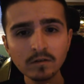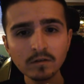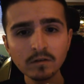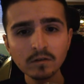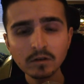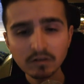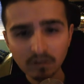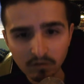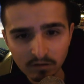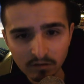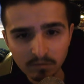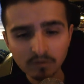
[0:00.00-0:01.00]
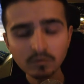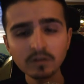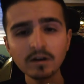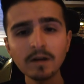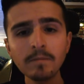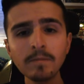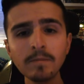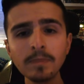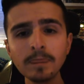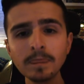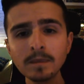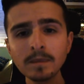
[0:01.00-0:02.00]
Not just at Christmas all the time.
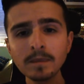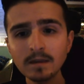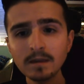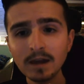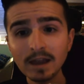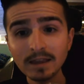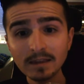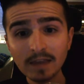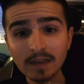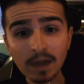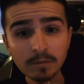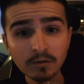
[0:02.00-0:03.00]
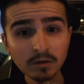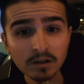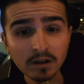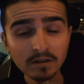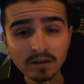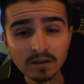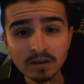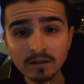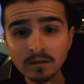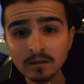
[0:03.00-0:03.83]
And happy 2019.